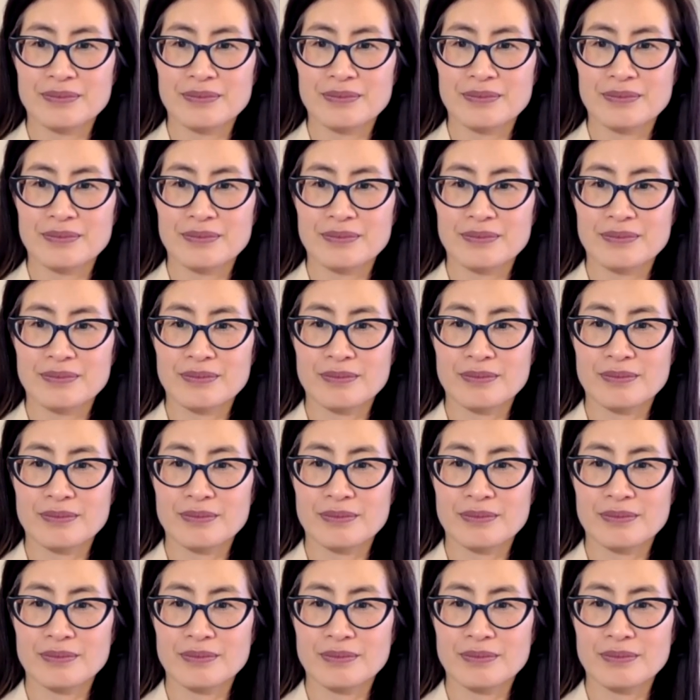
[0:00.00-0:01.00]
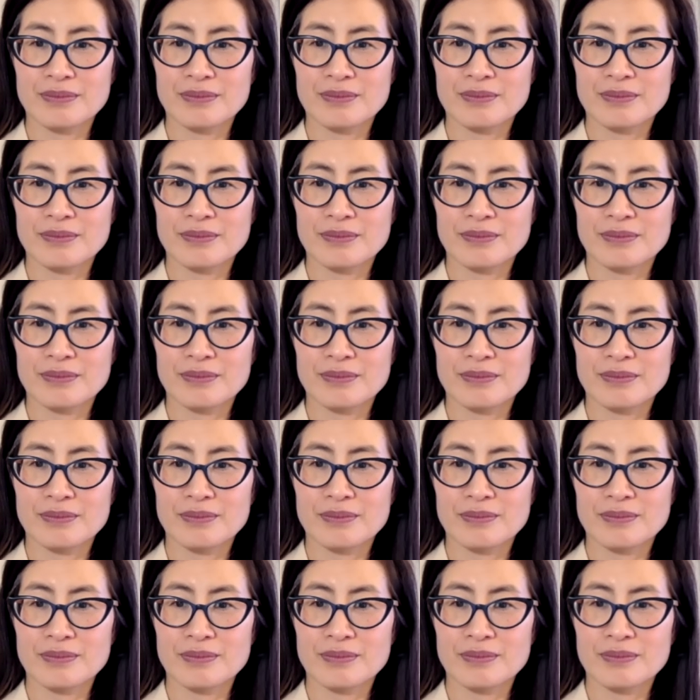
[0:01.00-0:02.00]

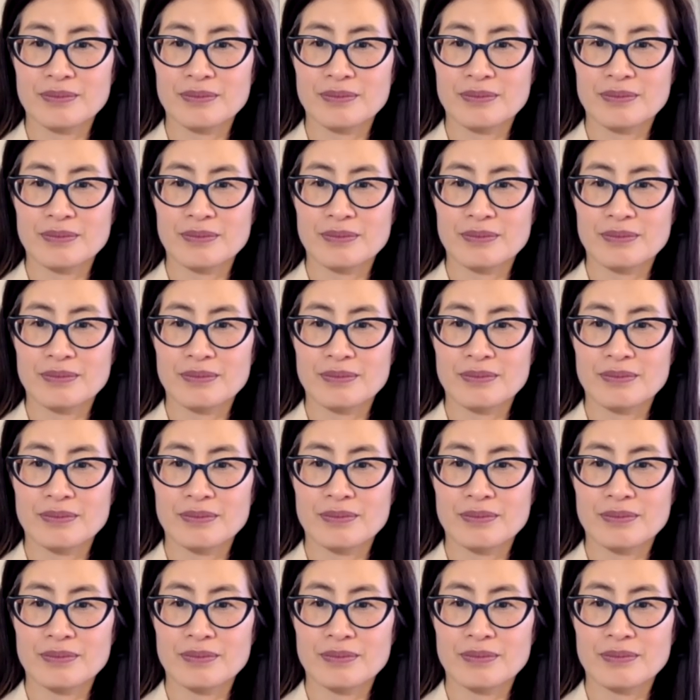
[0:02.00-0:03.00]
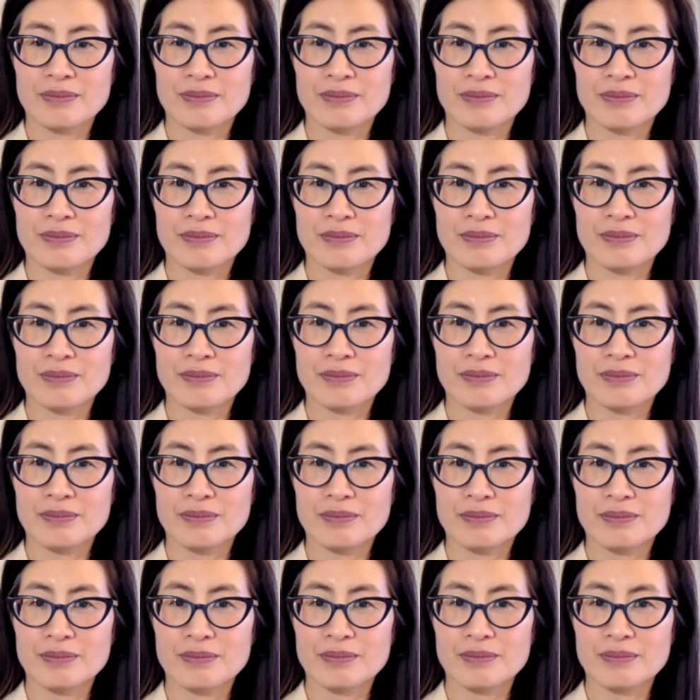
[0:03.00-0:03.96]
This person isn't speaking.